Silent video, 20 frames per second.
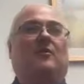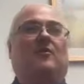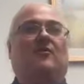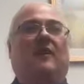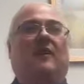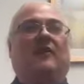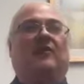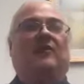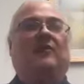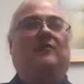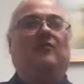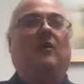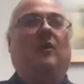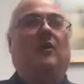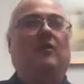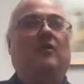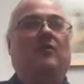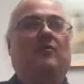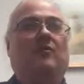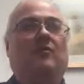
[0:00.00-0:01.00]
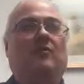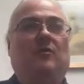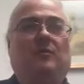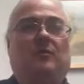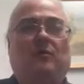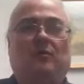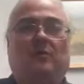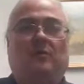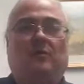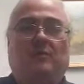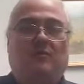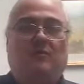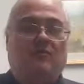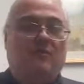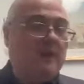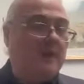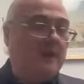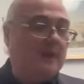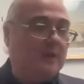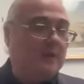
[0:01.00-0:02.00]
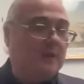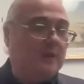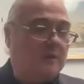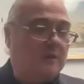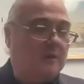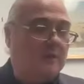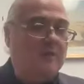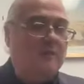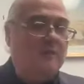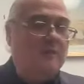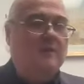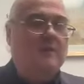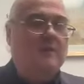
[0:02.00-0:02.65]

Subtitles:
progressive rock group called Marillion,